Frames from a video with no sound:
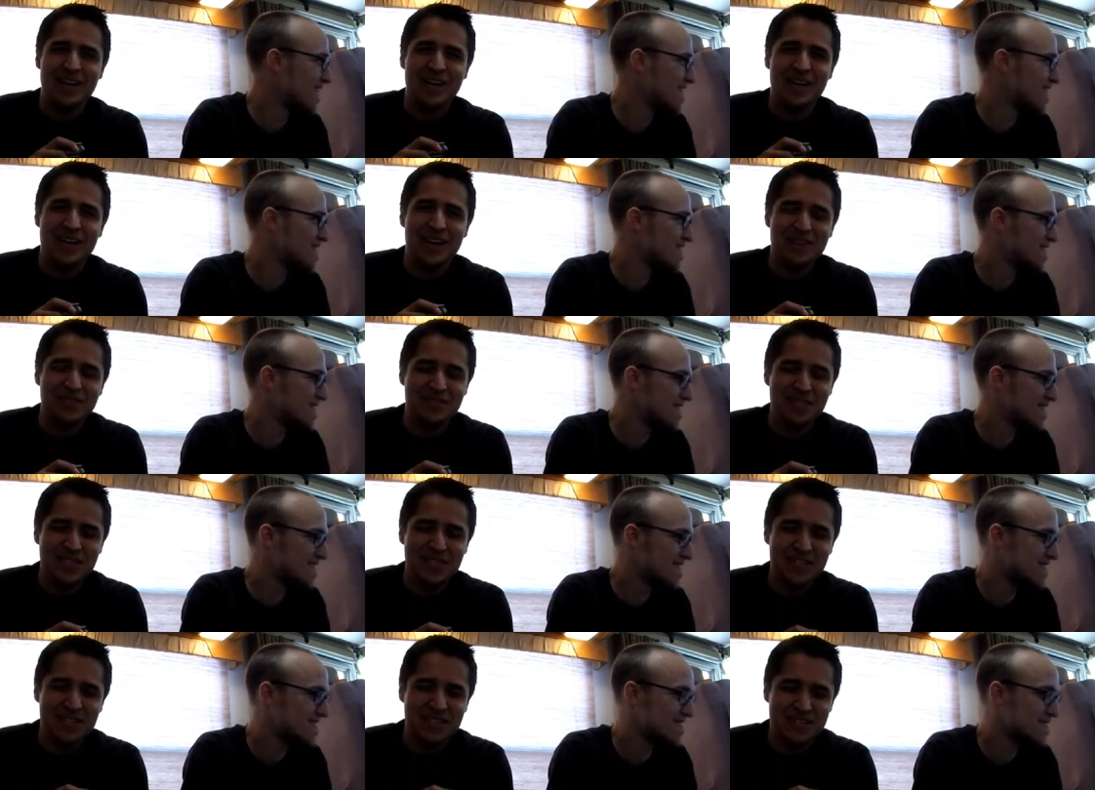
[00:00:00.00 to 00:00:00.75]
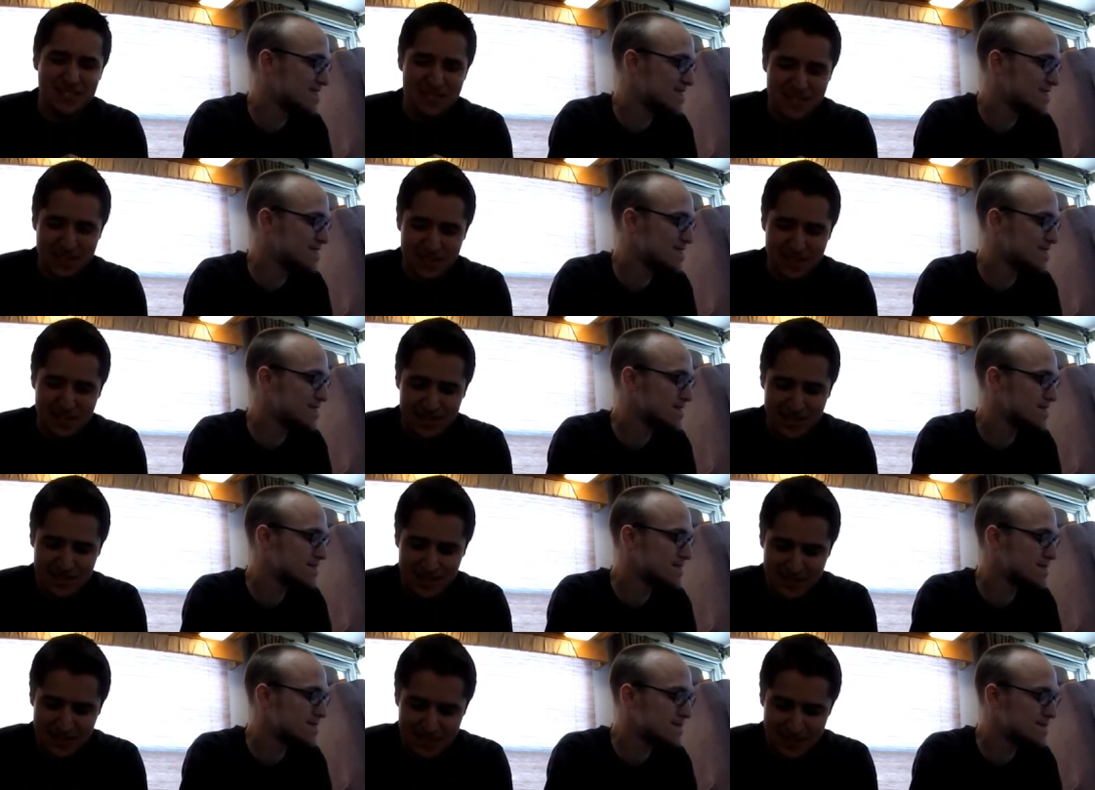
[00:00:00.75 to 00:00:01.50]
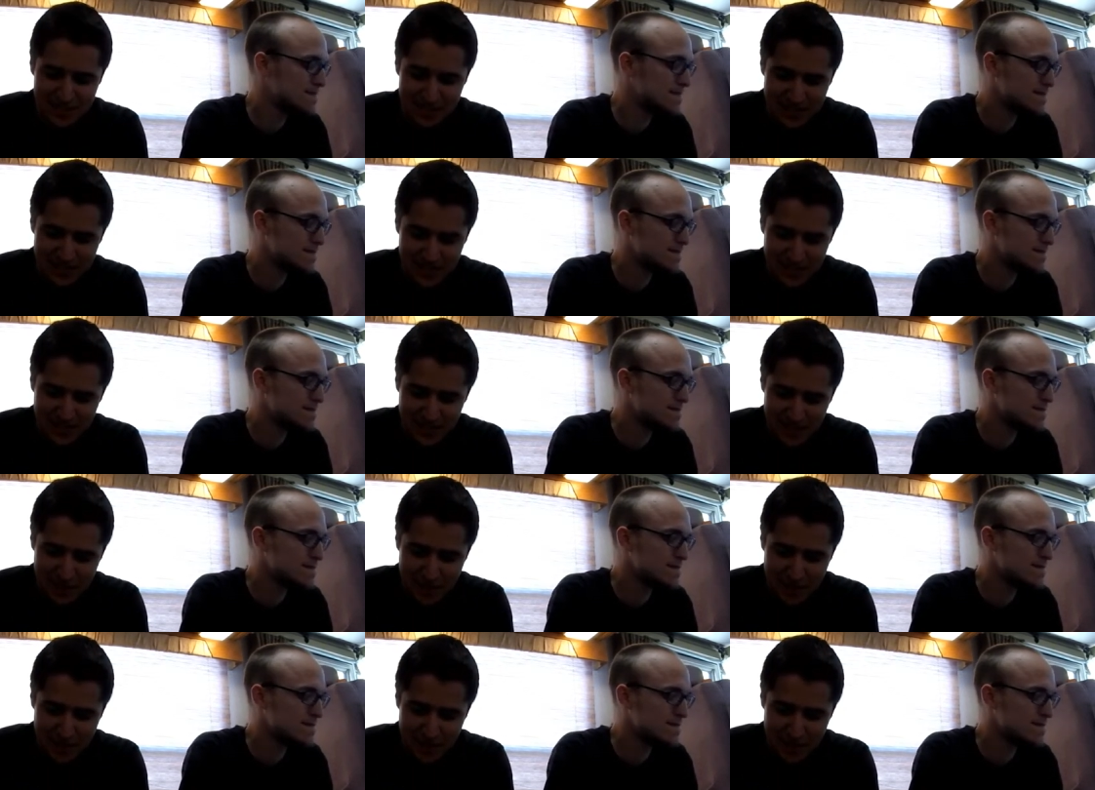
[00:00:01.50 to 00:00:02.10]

Speaker 1: I've seen this these uh,